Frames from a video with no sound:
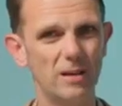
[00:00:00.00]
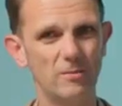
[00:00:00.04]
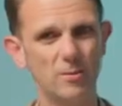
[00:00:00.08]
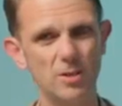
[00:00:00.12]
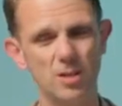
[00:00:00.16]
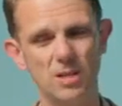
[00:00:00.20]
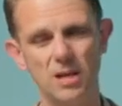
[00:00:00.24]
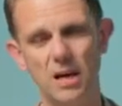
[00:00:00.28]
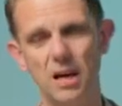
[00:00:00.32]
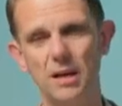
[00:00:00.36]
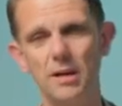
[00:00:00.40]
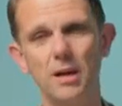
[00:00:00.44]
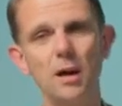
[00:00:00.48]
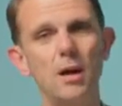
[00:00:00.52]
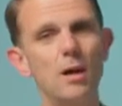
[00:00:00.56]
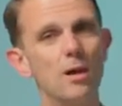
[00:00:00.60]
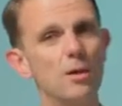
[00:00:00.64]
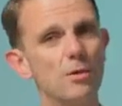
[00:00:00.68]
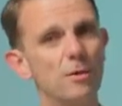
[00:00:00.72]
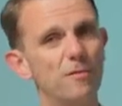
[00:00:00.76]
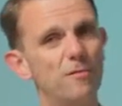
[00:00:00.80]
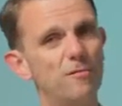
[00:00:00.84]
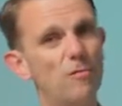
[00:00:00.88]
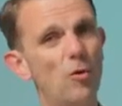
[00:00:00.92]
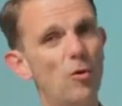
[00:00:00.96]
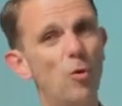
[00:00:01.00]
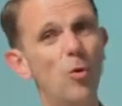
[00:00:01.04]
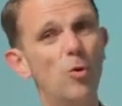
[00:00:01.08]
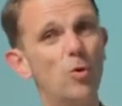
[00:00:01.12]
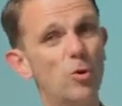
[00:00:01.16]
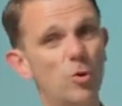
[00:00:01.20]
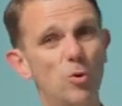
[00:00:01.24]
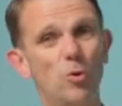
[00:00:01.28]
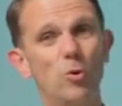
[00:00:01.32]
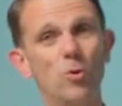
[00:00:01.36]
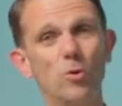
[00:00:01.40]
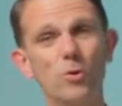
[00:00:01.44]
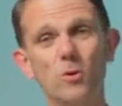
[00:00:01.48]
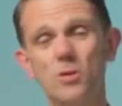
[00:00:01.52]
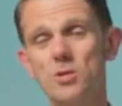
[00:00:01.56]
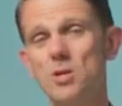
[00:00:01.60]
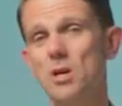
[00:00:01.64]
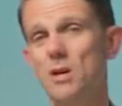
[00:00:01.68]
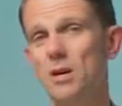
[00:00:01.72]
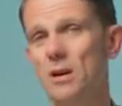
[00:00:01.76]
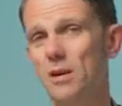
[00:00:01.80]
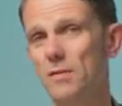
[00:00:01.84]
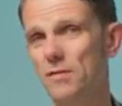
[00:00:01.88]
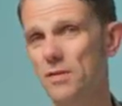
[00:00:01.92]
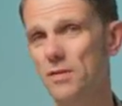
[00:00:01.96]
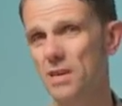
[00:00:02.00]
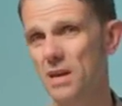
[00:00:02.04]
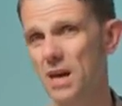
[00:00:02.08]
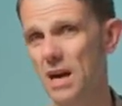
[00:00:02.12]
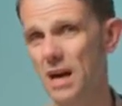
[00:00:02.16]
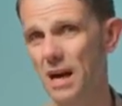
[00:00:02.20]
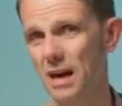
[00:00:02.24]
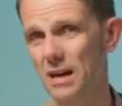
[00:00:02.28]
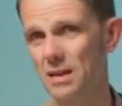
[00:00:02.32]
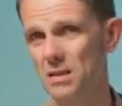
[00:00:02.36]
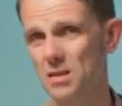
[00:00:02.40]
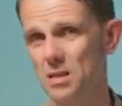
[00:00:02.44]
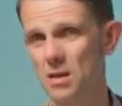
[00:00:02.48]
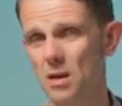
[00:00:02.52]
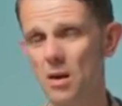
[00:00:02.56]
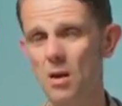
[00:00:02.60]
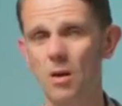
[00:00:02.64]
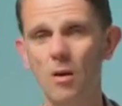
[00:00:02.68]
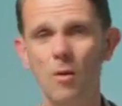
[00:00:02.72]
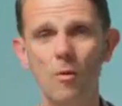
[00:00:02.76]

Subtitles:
outside the four corners of the Act.